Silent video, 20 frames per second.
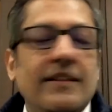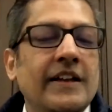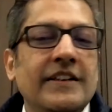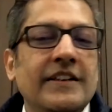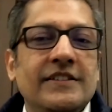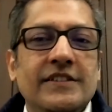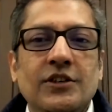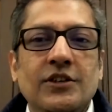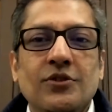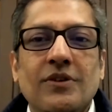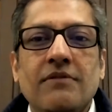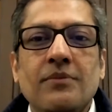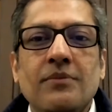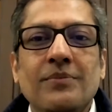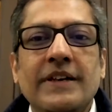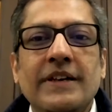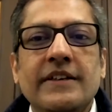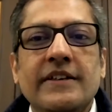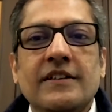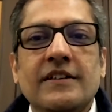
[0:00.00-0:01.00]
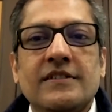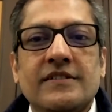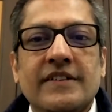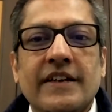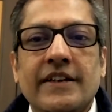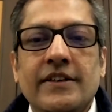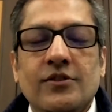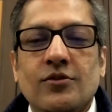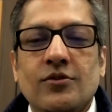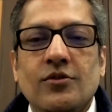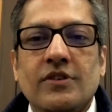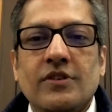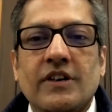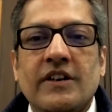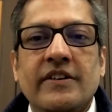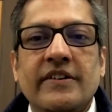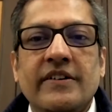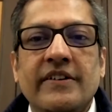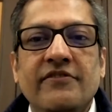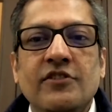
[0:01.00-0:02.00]
let's say you have a meeting scheduled,
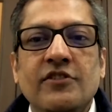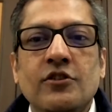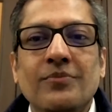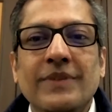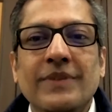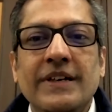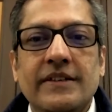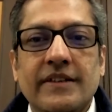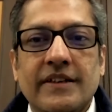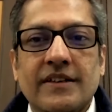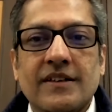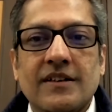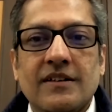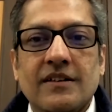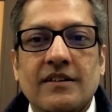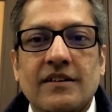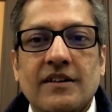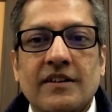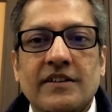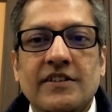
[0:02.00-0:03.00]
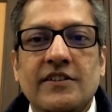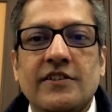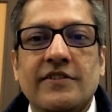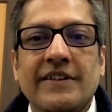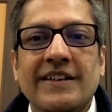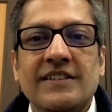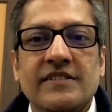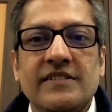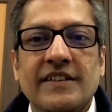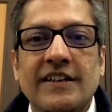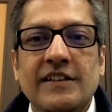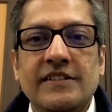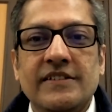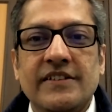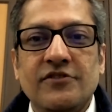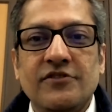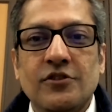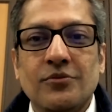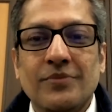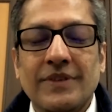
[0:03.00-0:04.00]
a review meeting, a year-end sales
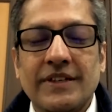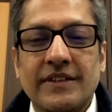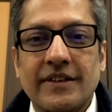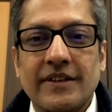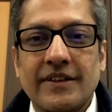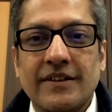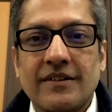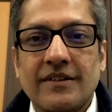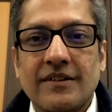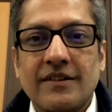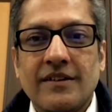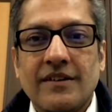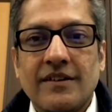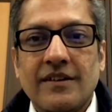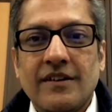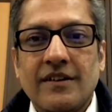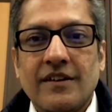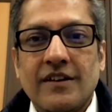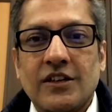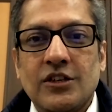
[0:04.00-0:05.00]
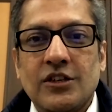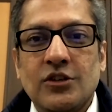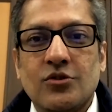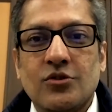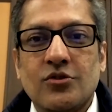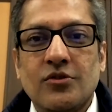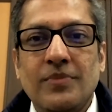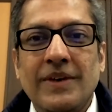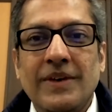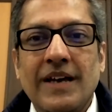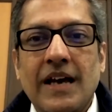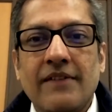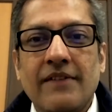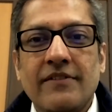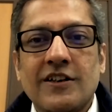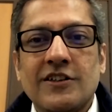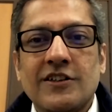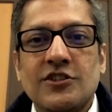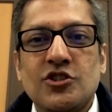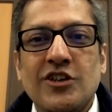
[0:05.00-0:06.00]
review meeting. You could be
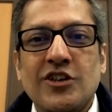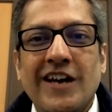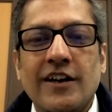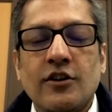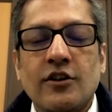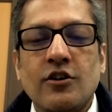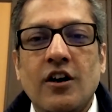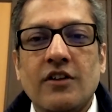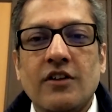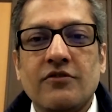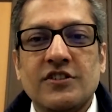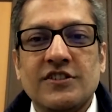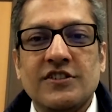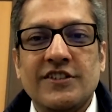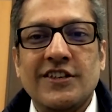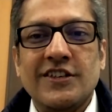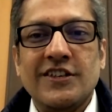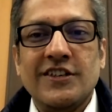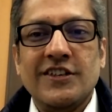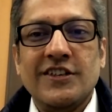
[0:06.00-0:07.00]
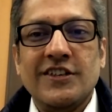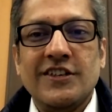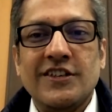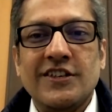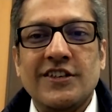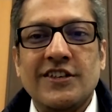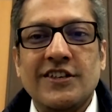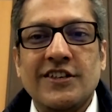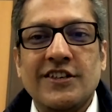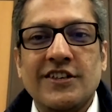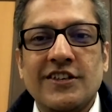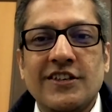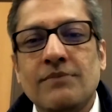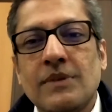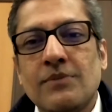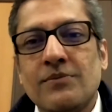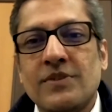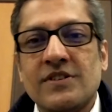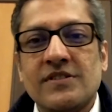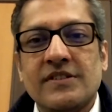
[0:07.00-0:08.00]
having a chat conversation with some team
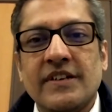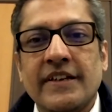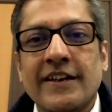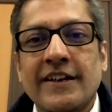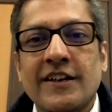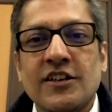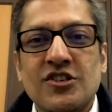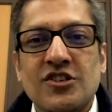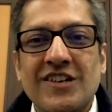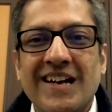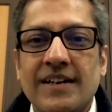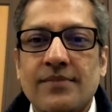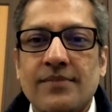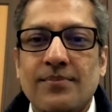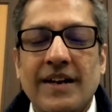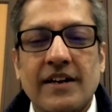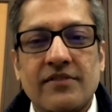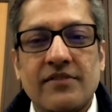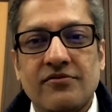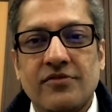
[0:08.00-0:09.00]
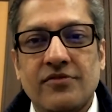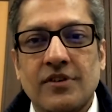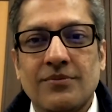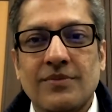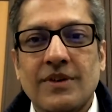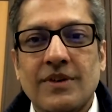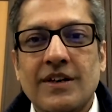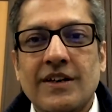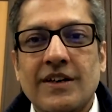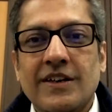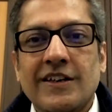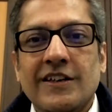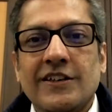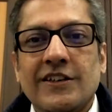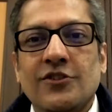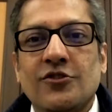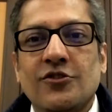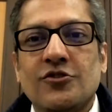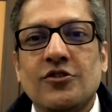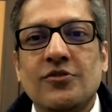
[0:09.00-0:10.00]
members sitting on a chat platform.
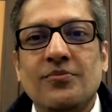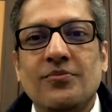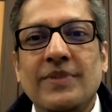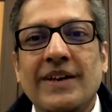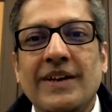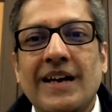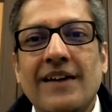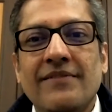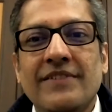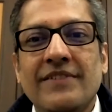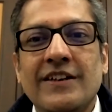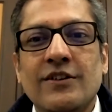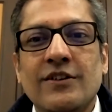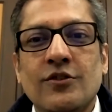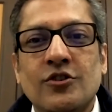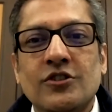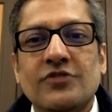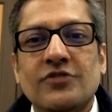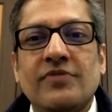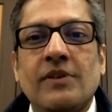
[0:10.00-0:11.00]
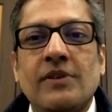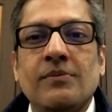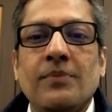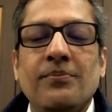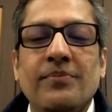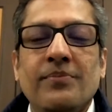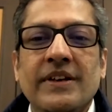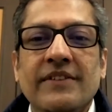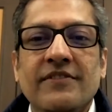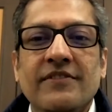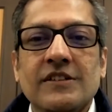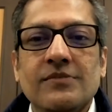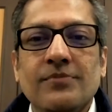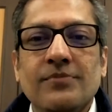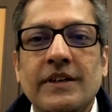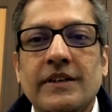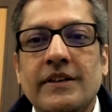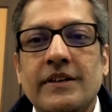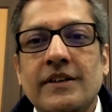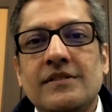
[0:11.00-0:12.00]
You could be having notes from a previous
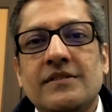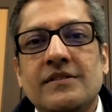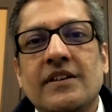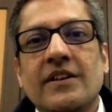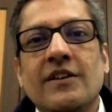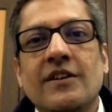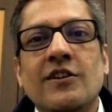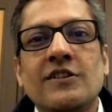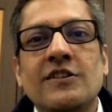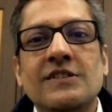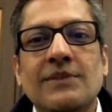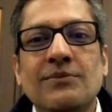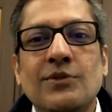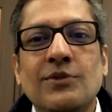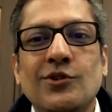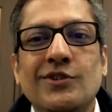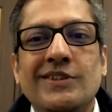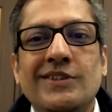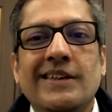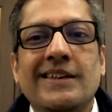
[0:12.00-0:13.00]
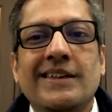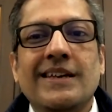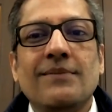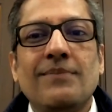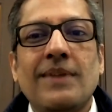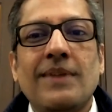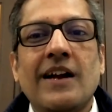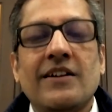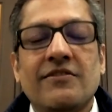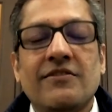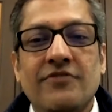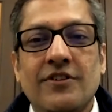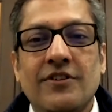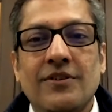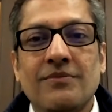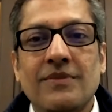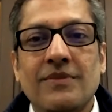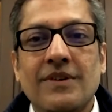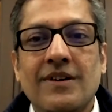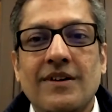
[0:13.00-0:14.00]
meeting sitting on some note-taking
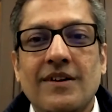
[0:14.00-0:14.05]
platform.